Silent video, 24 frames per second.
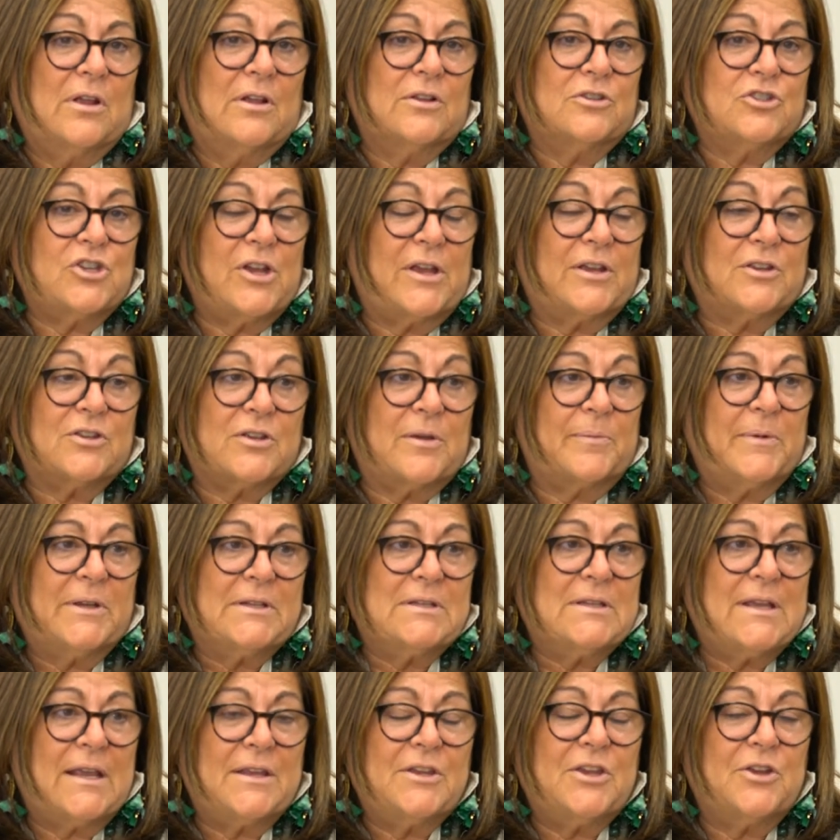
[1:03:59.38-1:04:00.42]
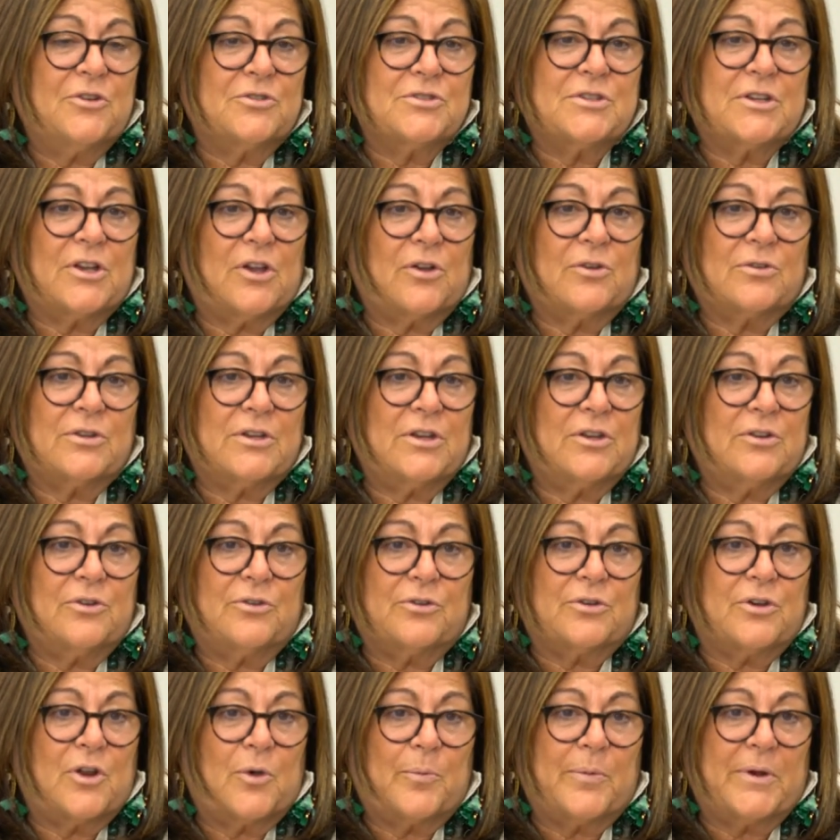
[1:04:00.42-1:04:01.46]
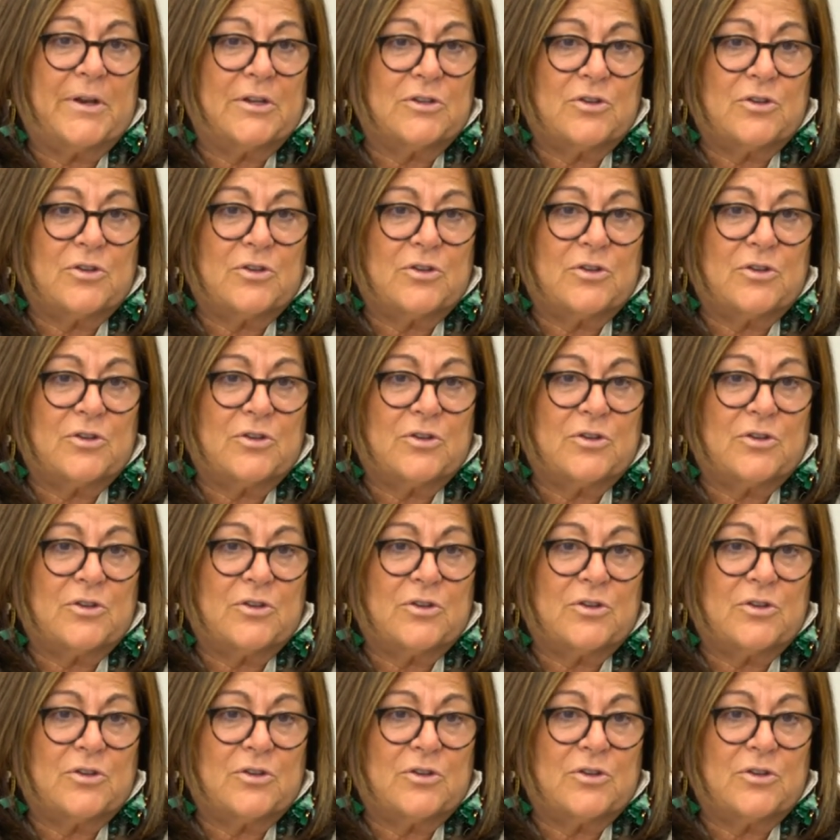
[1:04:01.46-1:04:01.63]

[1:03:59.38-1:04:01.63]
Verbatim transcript: change. I mean, 10 years ago, you heard nobody